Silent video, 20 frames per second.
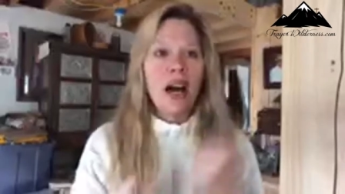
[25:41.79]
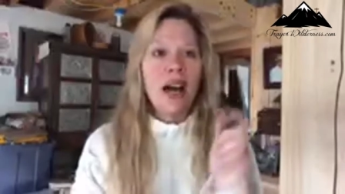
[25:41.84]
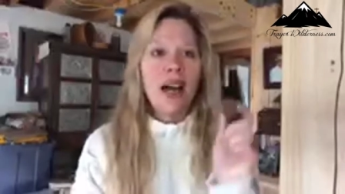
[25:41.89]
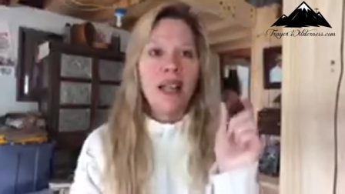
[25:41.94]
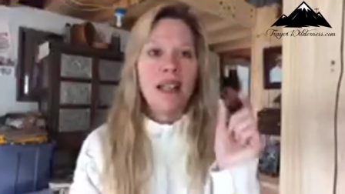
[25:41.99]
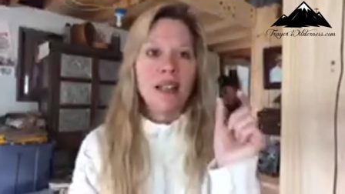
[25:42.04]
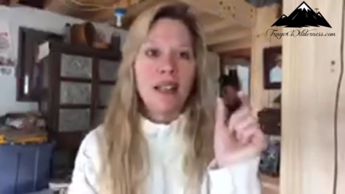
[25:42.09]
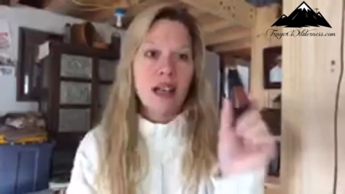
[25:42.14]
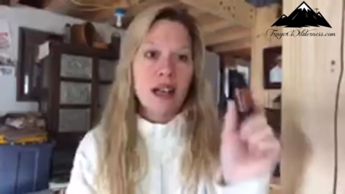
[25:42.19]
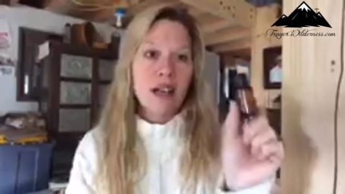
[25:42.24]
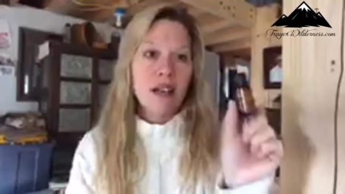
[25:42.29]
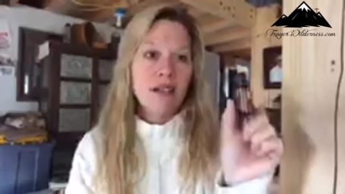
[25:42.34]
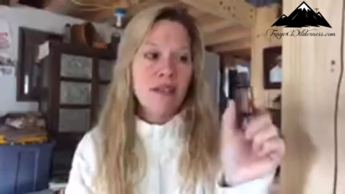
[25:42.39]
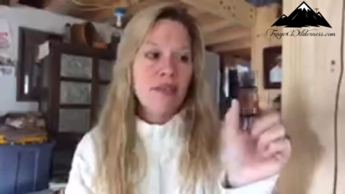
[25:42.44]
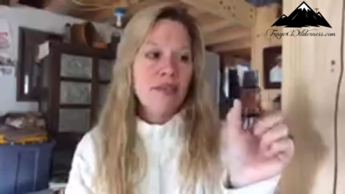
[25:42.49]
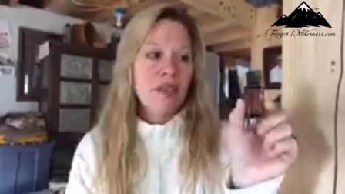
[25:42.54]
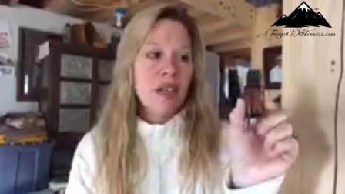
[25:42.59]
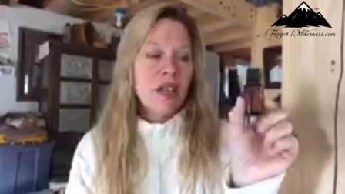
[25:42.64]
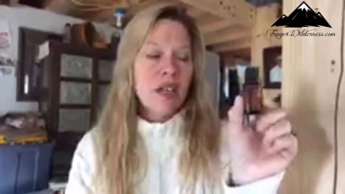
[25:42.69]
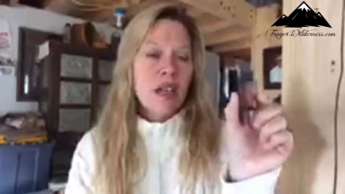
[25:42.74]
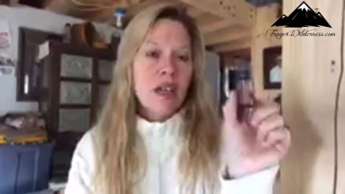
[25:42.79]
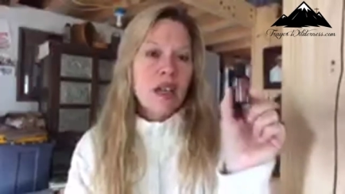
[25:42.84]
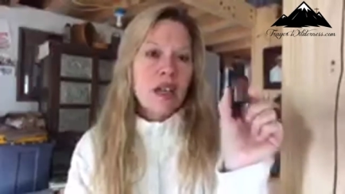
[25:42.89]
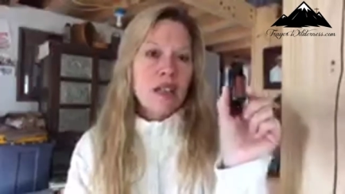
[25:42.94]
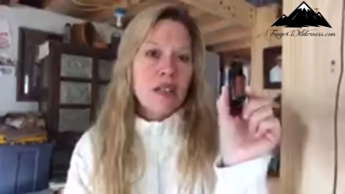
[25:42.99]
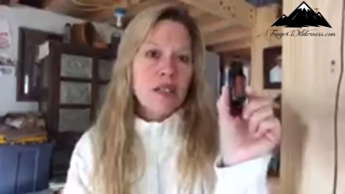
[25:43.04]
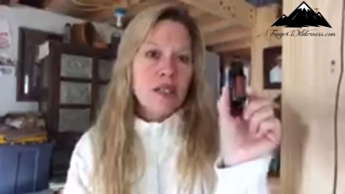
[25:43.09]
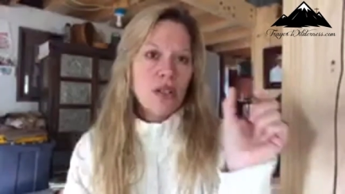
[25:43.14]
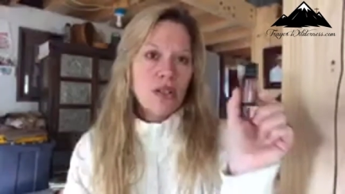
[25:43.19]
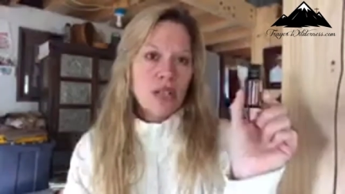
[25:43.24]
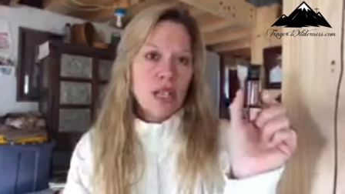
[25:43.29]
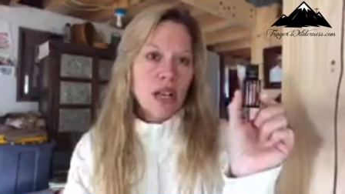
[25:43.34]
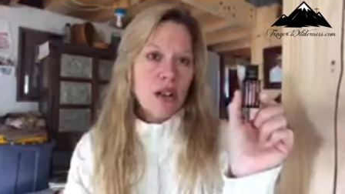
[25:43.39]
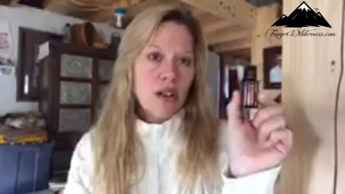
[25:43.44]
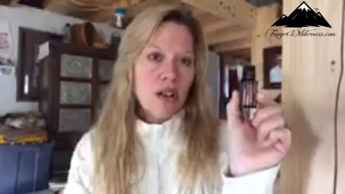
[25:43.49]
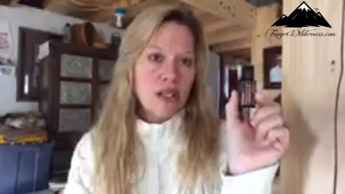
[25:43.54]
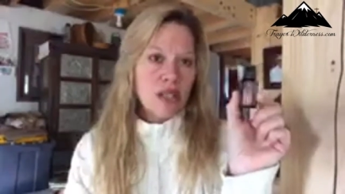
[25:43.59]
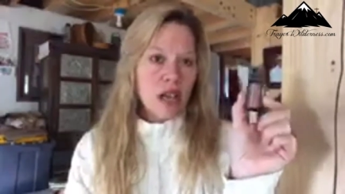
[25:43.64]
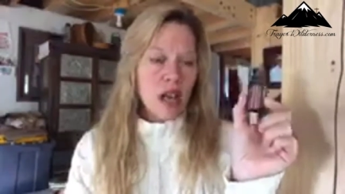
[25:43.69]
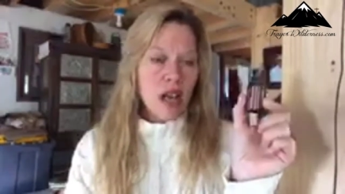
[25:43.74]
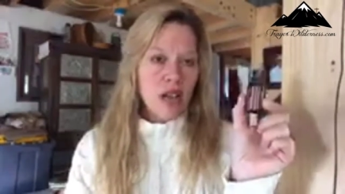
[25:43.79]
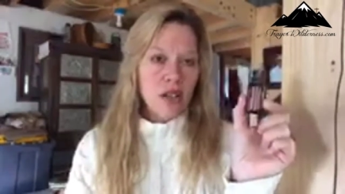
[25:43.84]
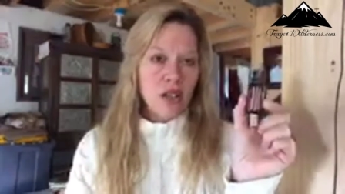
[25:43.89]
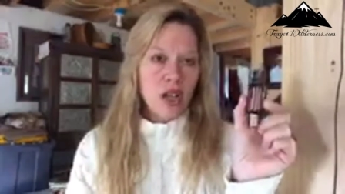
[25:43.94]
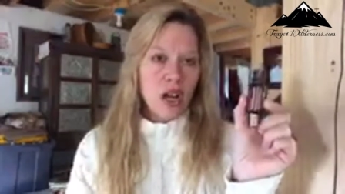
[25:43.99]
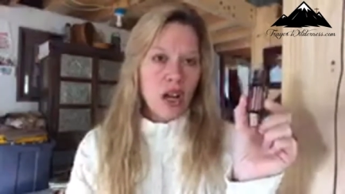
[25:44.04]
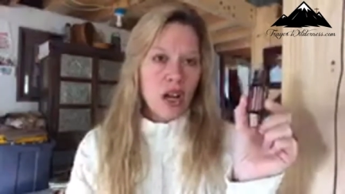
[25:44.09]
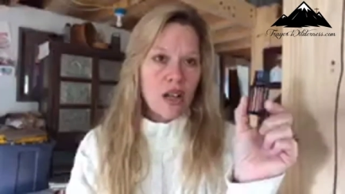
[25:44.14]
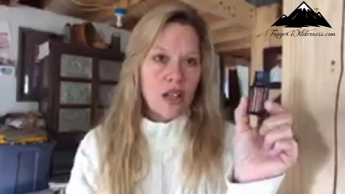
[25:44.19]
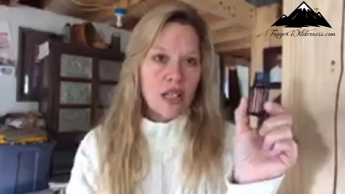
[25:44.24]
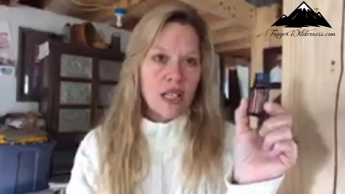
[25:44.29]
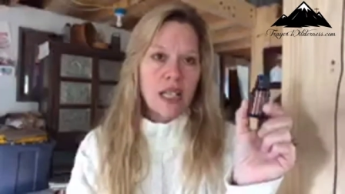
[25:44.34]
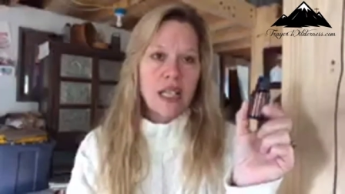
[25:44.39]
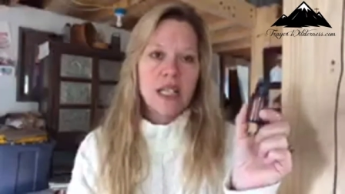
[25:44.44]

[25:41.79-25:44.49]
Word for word: I love doTERRA's On Guard.